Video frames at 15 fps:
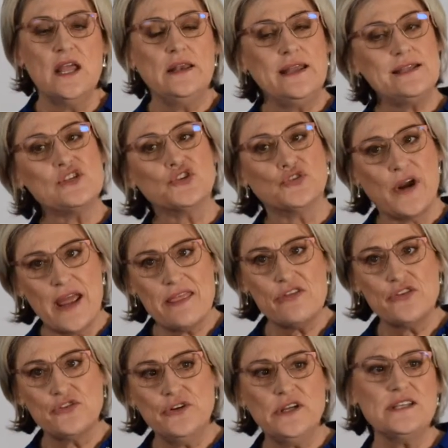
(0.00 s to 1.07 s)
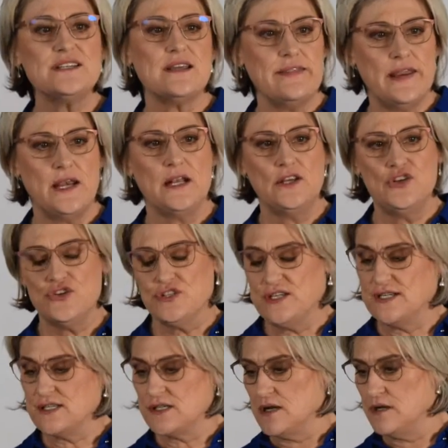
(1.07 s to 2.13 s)
Let's run through it and then I'll use
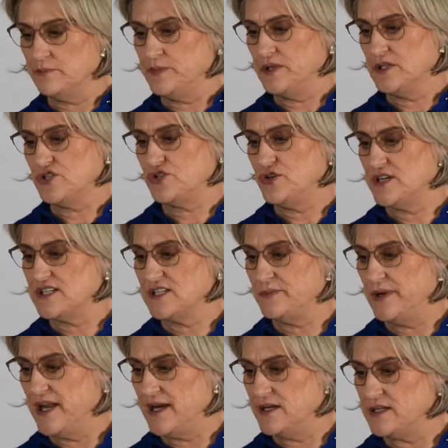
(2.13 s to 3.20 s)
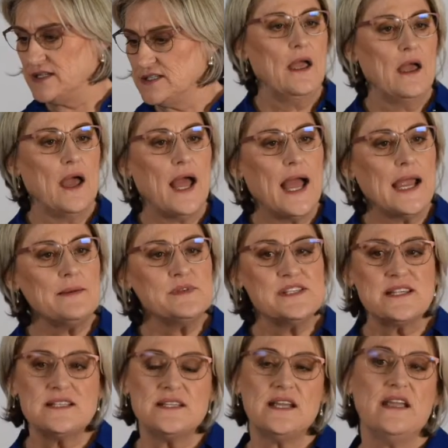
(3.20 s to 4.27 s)
examples to explain it. I'm
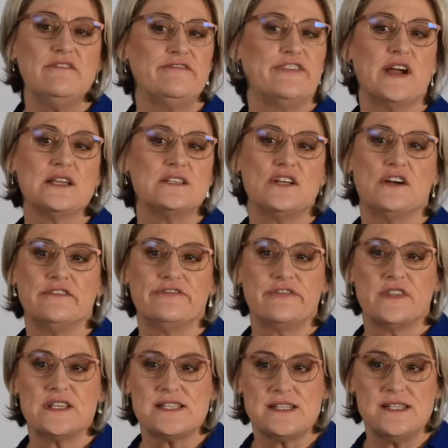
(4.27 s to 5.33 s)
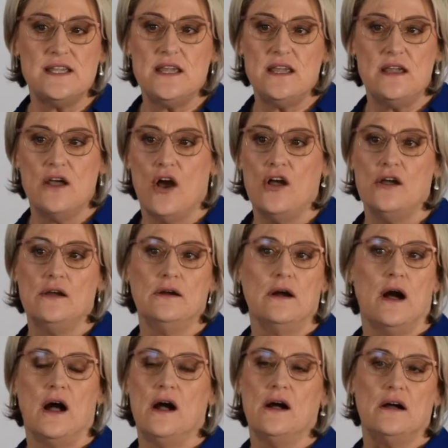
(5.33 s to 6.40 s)
sitting in front of the
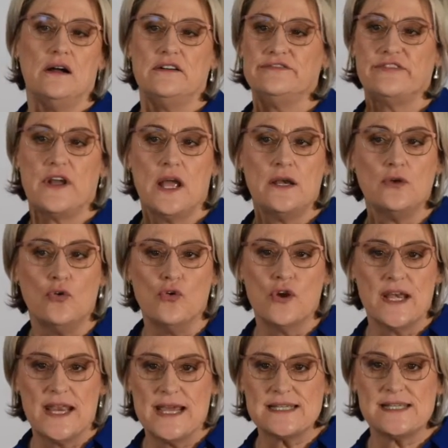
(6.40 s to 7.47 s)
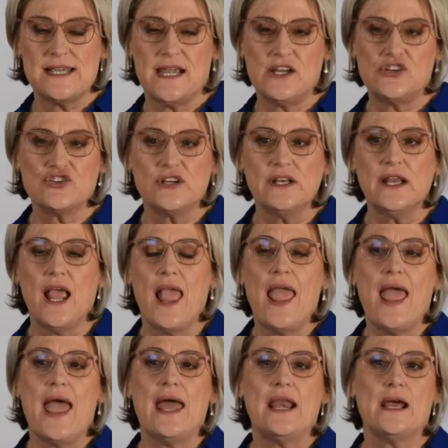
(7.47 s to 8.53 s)
CEO of an organization
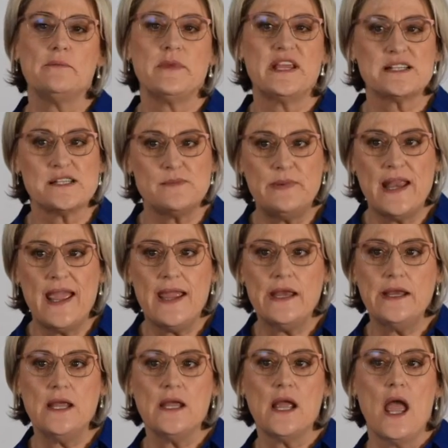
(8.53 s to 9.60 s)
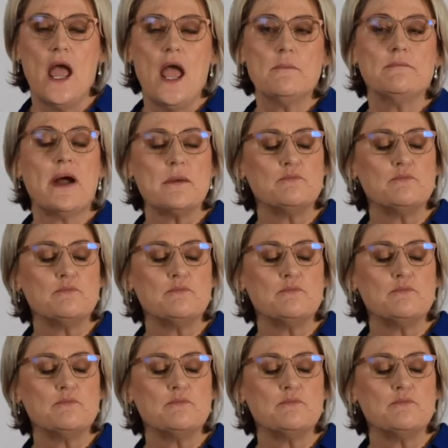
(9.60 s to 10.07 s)
and I'm explaining my